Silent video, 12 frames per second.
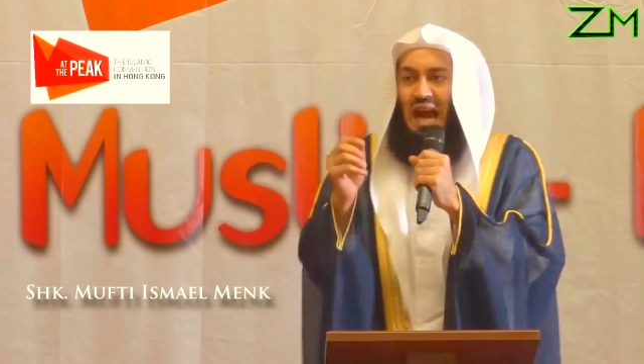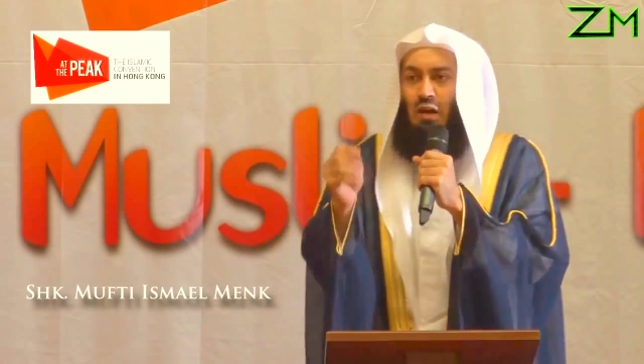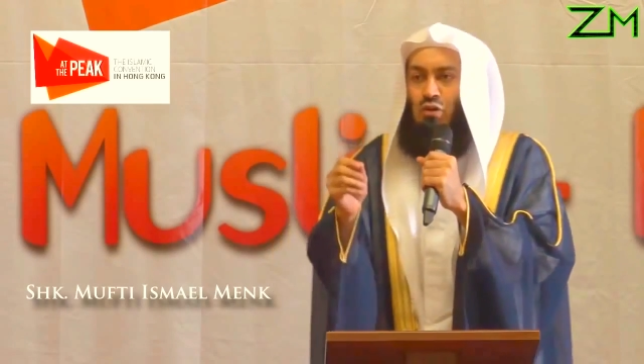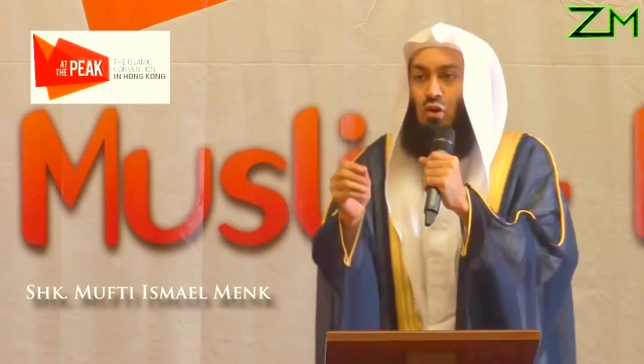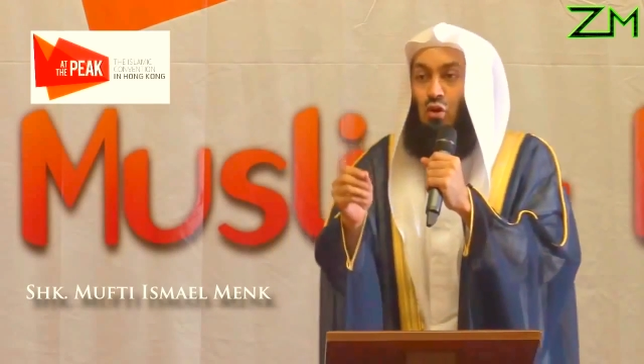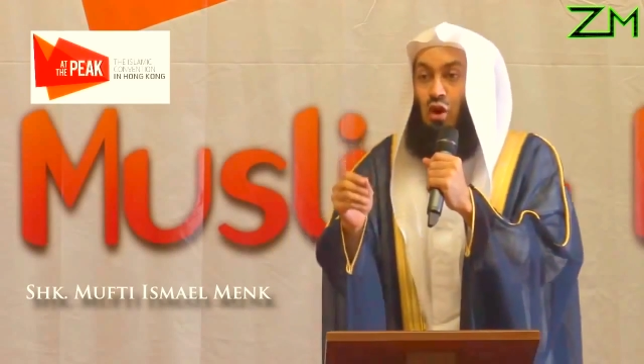
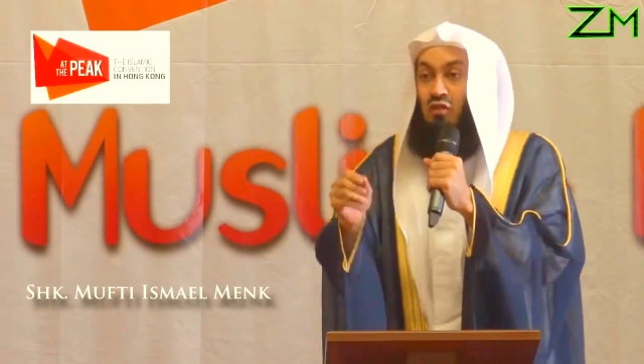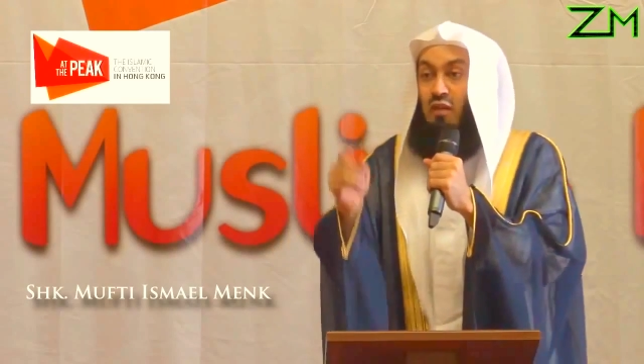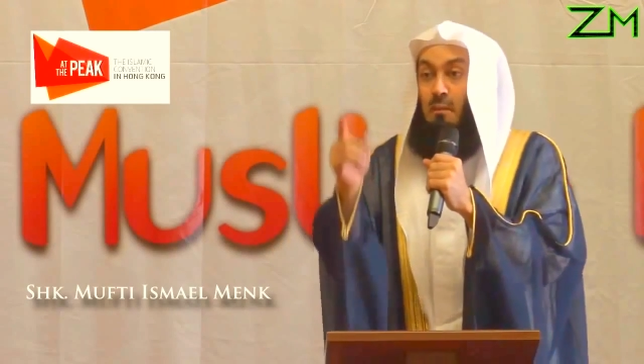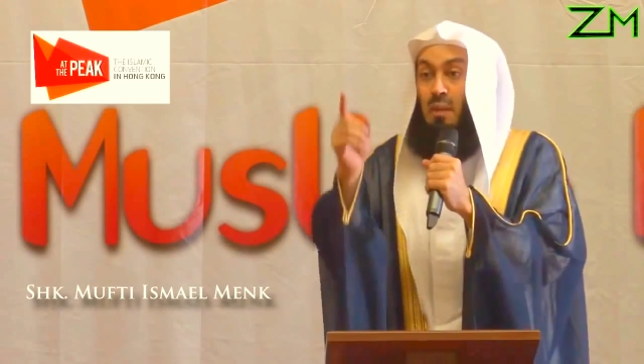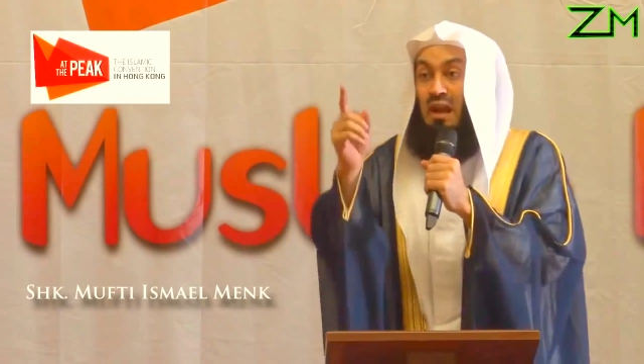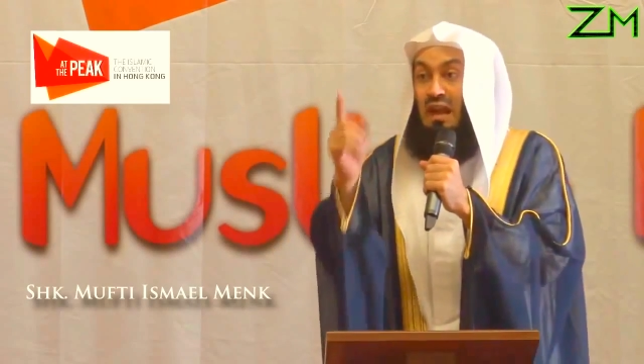outlook of
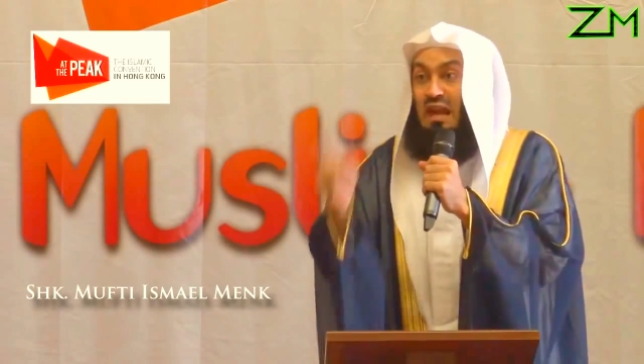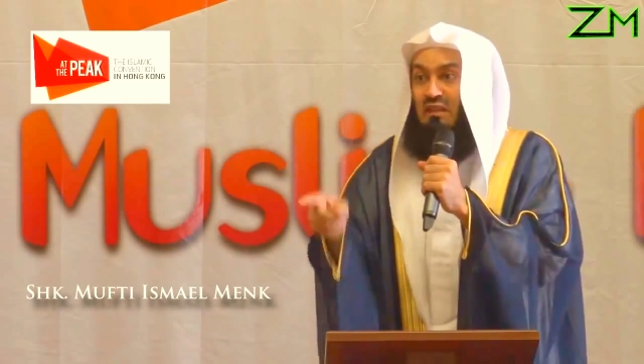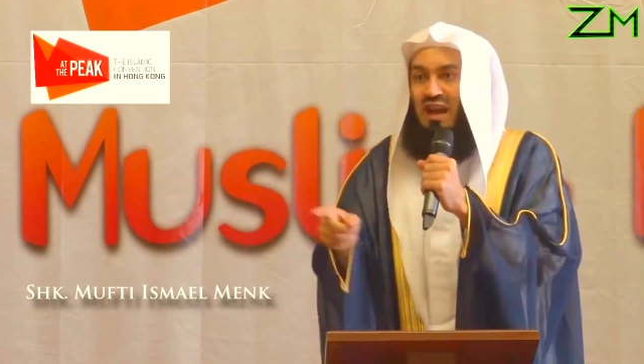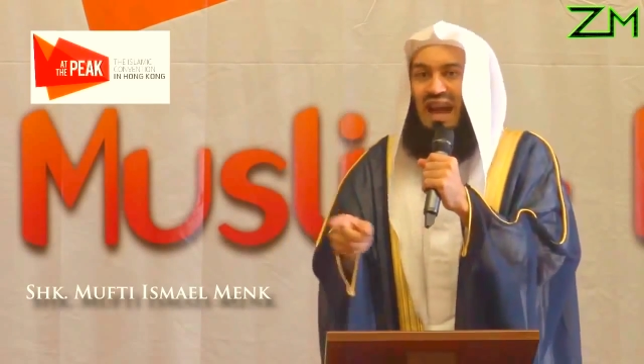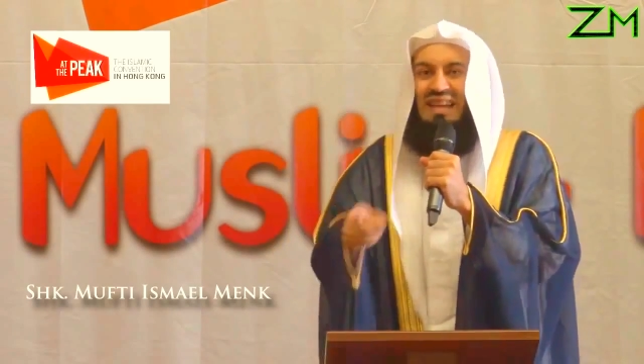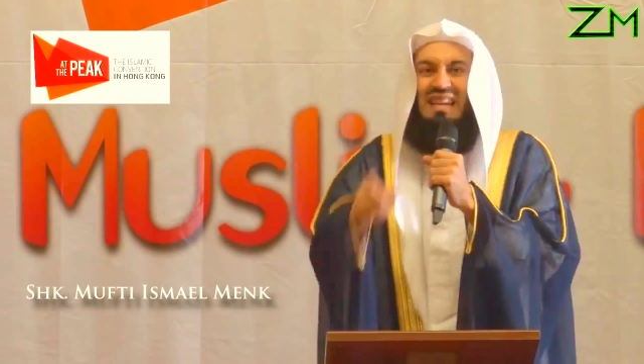a
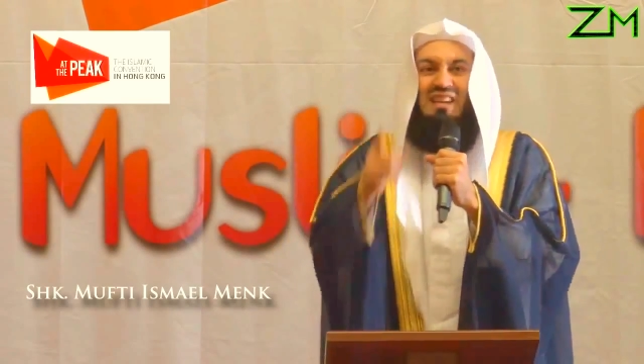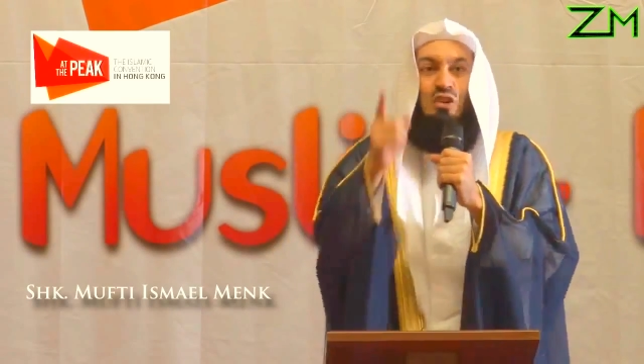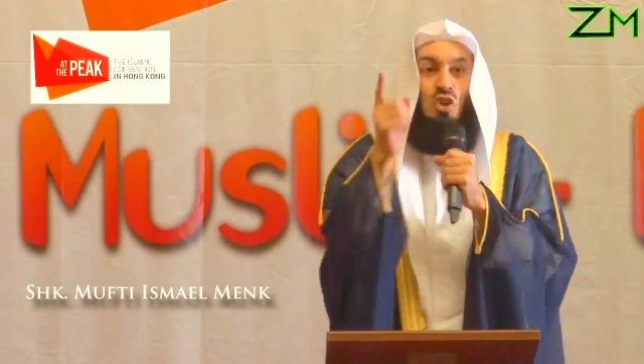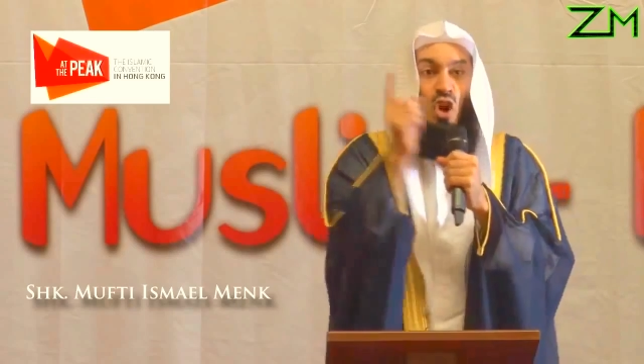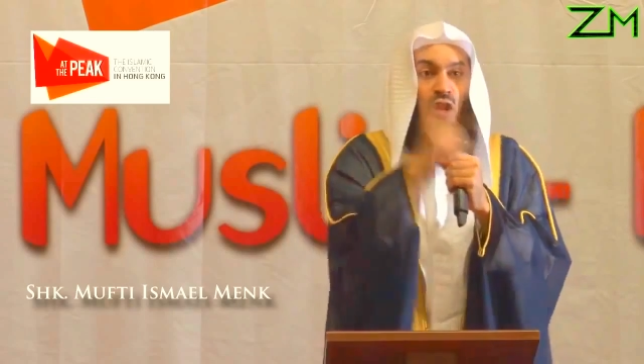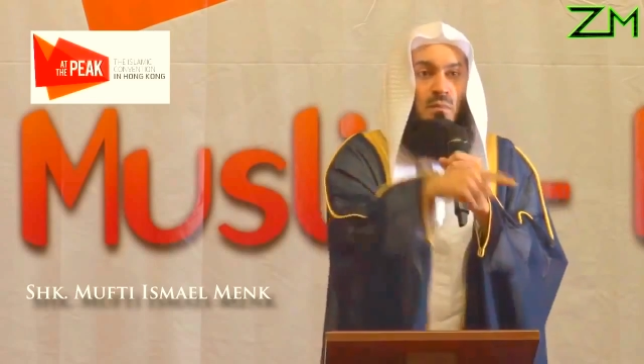believer and a
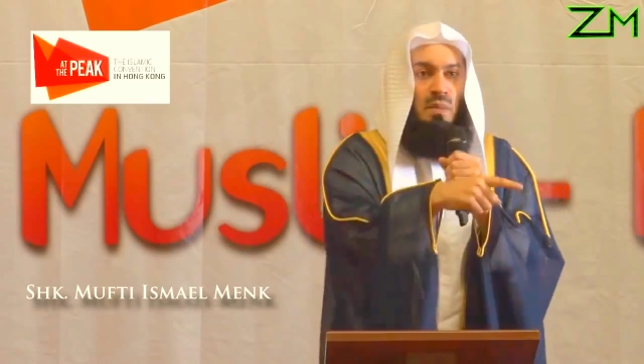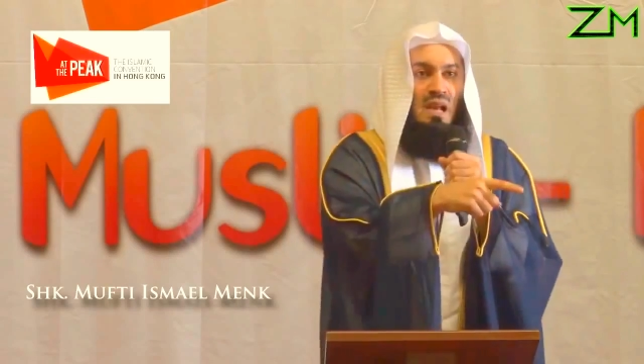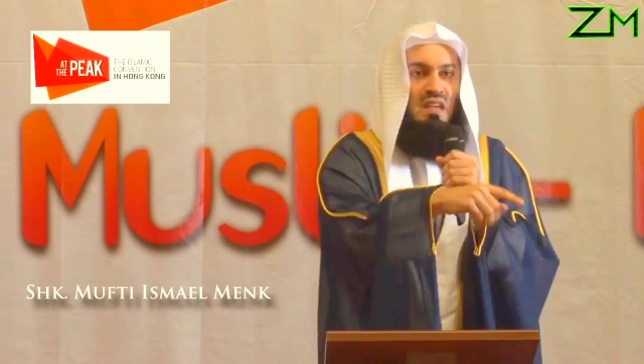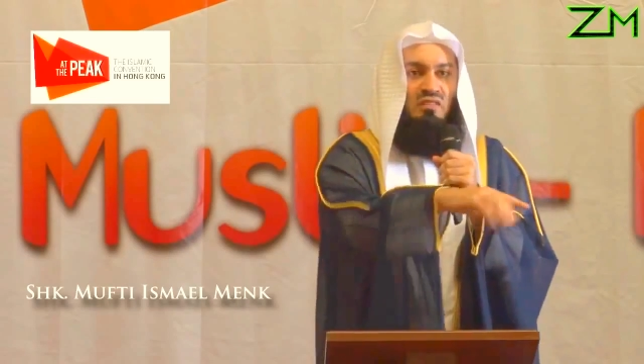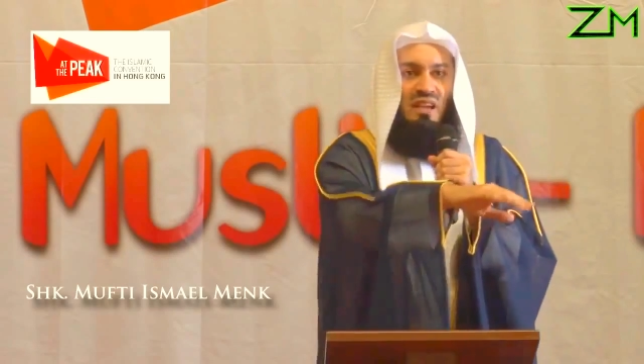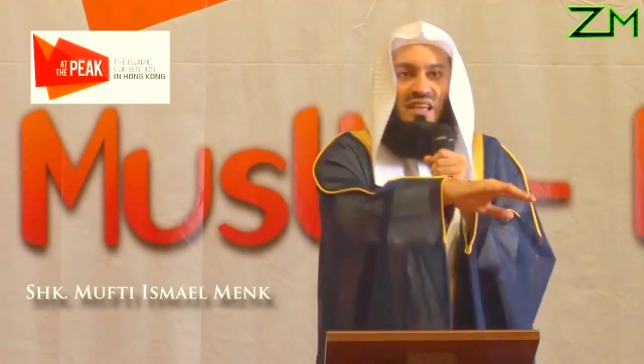non-believer